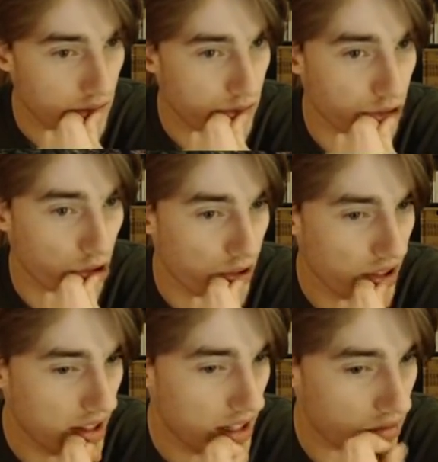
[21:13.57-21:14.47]

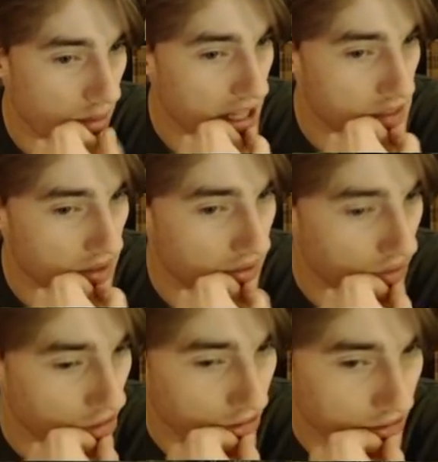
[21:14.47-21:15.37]
Florida kind of reminds me of
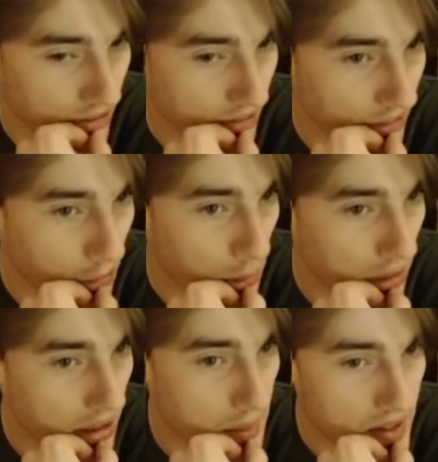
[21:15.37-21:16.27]
Florida a little
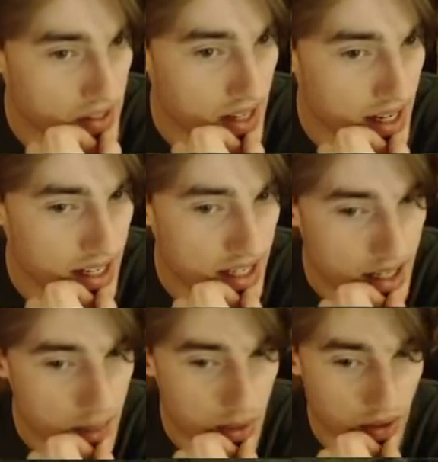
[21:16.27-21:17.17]
bit, I must say,
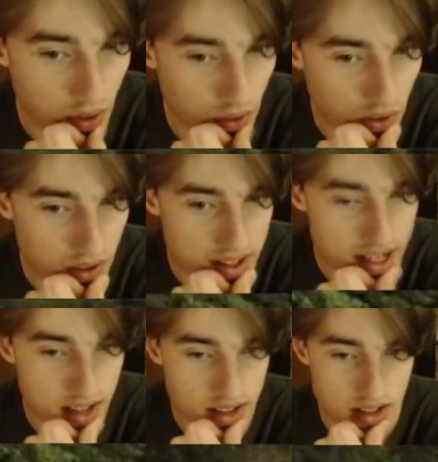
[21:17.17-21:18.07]
but a lot of these
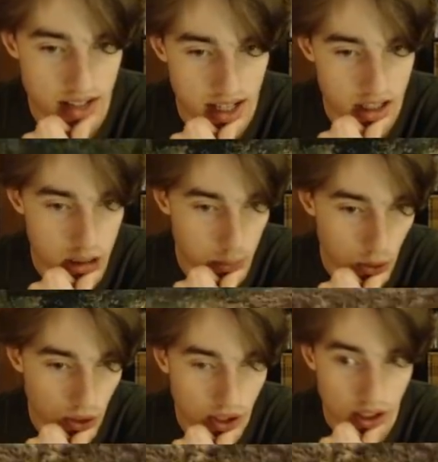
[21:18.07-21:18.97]
houses are kind of
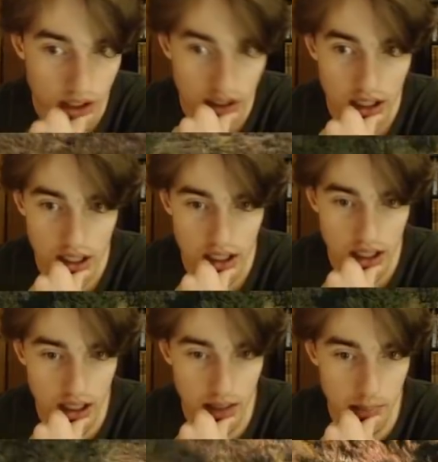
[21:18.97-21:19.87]
smaller.
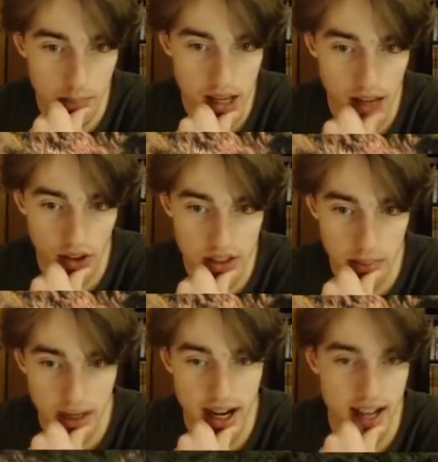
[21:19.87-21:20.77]
Lots
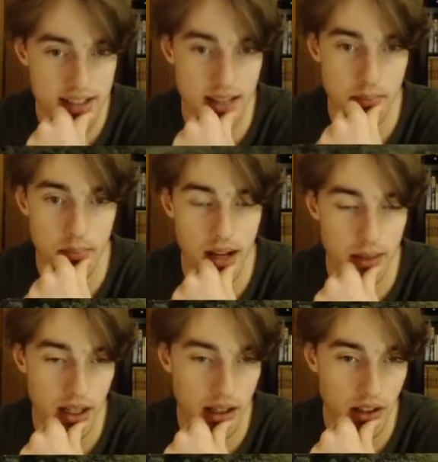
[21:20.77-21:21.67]
of pines
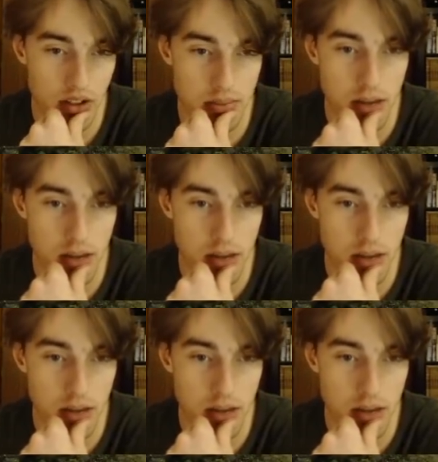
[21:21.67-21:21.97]
lots of